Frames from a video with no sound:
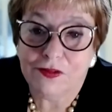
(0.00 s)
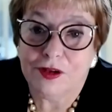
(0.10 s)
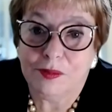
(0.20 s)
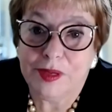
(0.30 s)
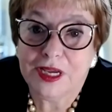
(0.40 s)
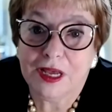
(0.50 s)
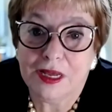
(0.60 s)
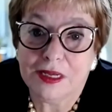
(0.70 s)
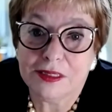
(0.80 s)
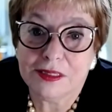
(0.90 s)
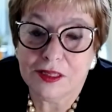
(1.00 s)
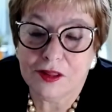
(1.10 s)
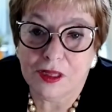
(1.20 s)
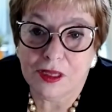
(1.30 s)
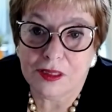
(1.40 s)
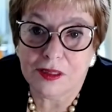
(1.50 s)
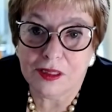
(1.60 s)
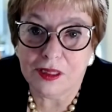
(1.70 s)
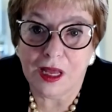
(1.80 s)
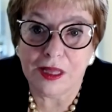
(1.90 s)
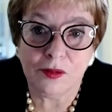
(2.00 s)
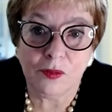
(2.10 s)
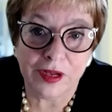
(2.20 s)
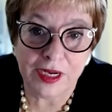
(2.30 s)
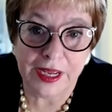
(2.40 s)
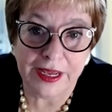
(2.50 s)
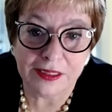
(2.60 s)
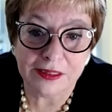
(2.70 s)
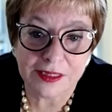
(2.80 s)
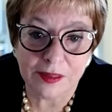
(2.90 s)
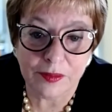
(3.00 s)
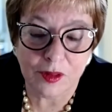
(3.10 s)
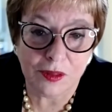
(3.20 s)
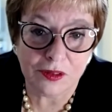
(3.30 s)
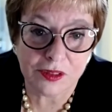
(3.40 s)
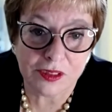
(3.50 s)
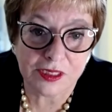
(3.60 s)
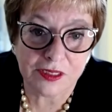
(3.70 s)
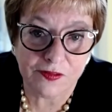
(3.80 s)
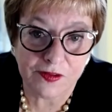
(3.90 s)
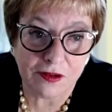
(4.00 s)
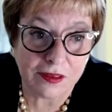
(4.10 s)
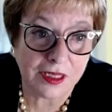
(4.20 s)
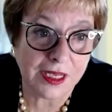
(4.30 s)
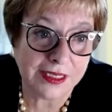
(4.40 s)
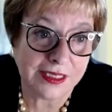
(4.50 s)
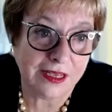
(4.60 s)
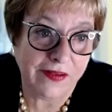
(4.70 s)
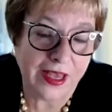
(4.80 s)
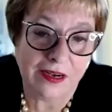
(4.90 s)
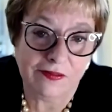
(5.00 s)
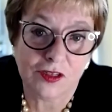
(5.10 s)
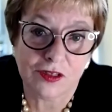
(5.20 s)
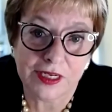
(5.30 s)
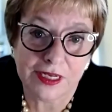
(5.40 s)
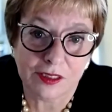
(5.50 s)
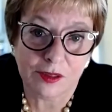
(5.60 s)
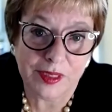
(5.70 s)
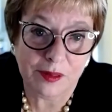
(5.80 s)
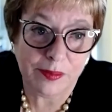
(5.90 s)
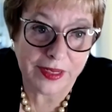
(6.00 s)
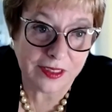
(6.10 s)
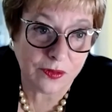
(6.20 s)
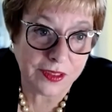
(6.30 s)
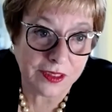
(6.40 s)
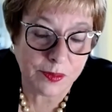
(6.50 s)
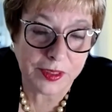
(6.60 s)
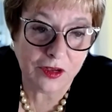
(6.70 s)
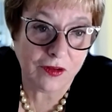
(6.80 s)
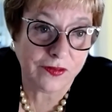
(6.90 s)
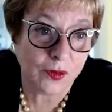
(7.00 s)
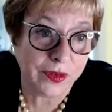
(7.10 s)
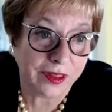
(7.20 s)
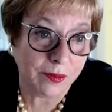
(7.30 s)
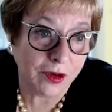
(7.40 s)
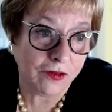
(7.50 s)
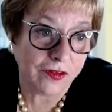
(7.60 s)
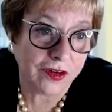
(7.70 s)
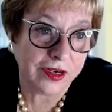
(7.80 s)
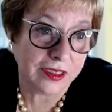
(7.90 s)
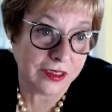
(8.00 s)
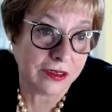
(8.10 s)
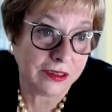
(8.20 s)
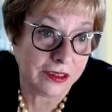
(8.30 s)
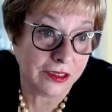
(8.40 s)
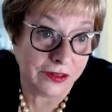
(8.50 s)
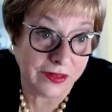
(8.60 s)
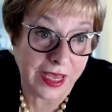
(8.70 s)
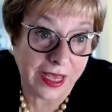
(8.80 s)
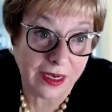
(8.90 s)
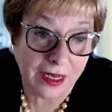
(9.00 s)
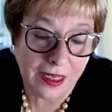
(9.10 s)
one, because on the one hand, some of the most difficult clients I've had have turned out to be the best ones, but you have to win them over, and it's hard to do that.